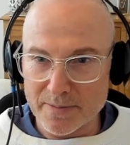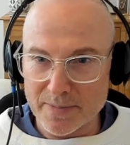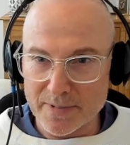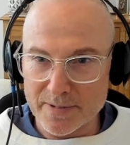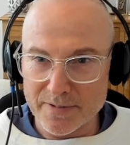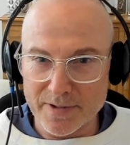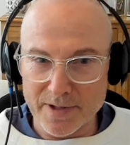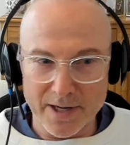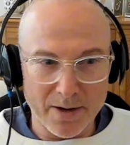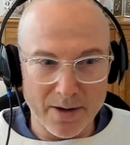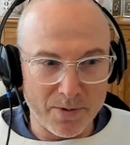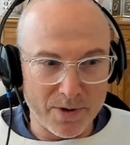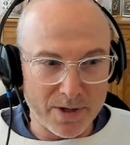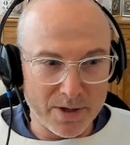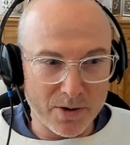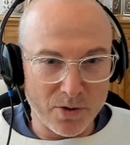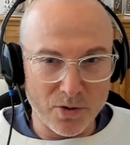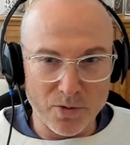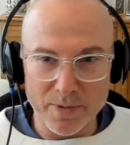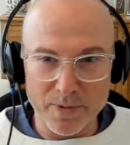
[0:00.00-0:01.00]
If they don't want to
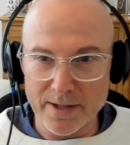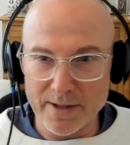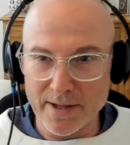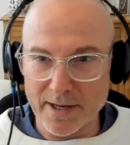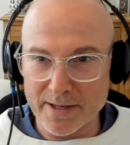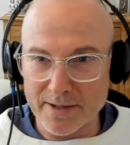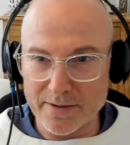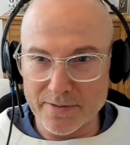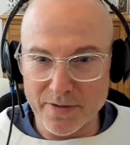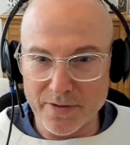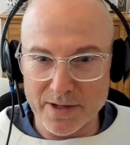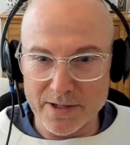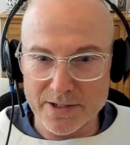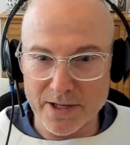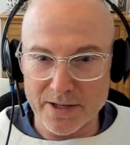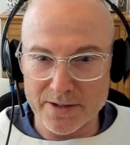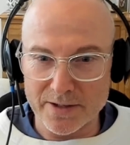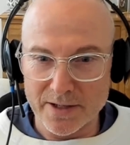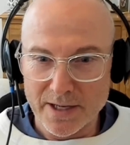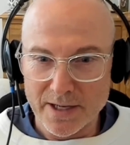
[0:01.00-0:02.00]
call me, they can find.
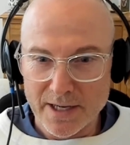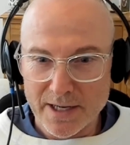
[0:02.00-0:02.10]
So